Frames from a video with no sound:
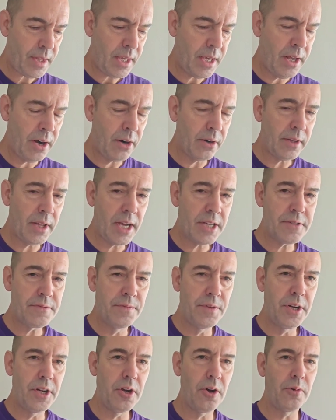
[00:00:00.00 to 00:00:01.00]
In our
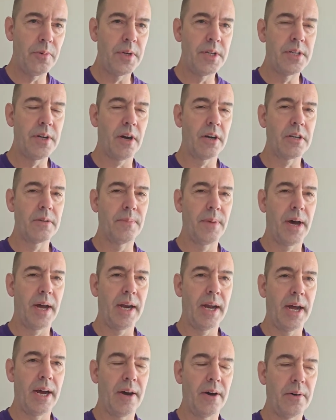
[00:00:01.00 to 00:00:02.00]
last video, we talked
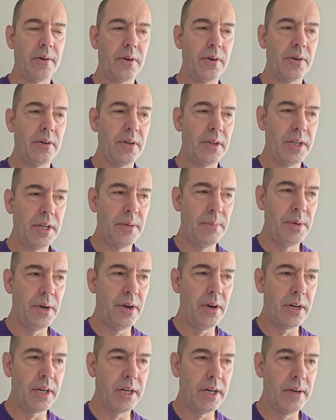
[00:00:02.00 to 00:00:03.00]
about how early
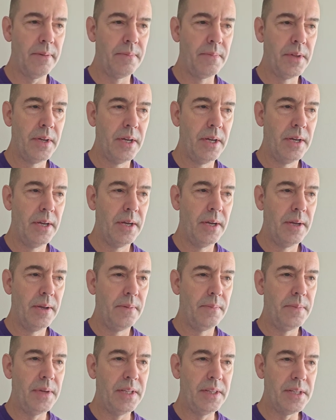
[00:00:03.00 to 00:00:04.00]
America
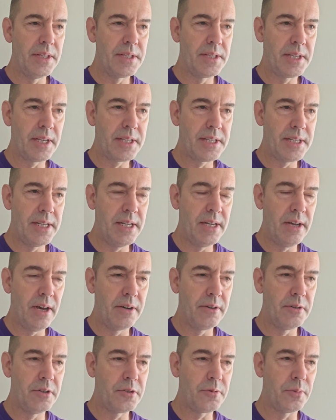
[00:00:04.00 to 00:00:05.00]
in the
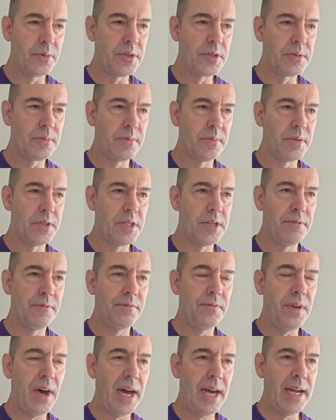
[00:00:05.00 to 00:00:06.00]
1600s was
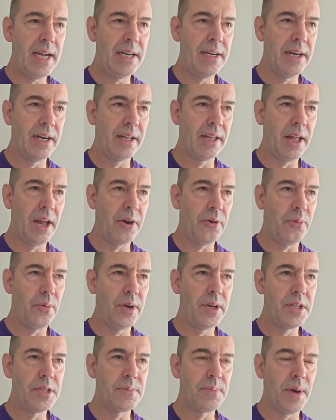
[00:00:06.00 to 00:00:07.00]
defined in a lot of
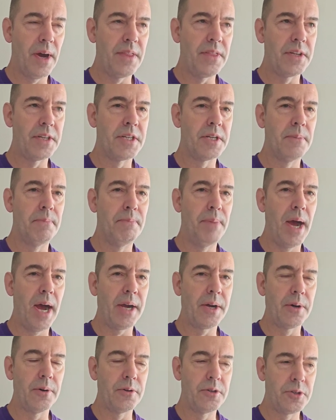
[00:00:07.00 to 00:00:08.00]
ways by the
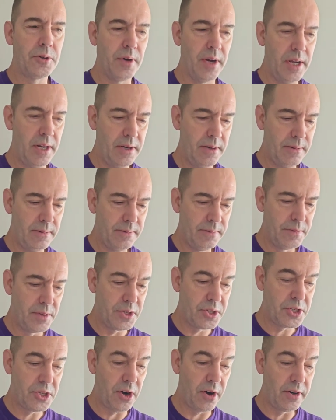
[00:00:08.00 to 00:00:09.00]
tobacco trade.
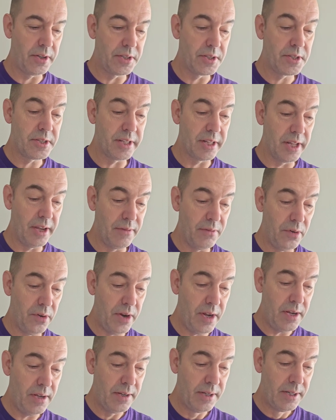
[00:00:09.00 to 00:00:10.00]
This started
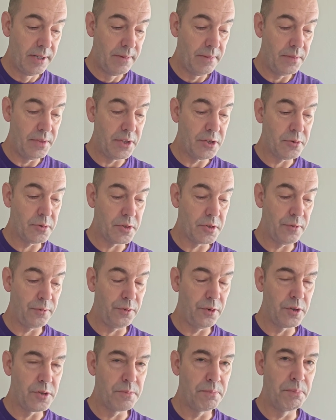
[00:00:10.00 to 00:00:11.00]
slavery, and this was the
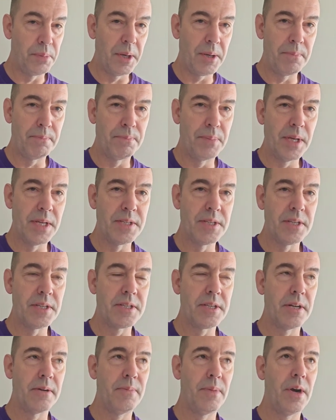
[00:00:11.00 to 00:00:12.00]
first big
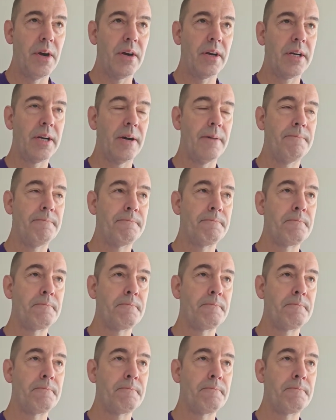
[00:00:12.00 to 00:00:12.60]
business in America.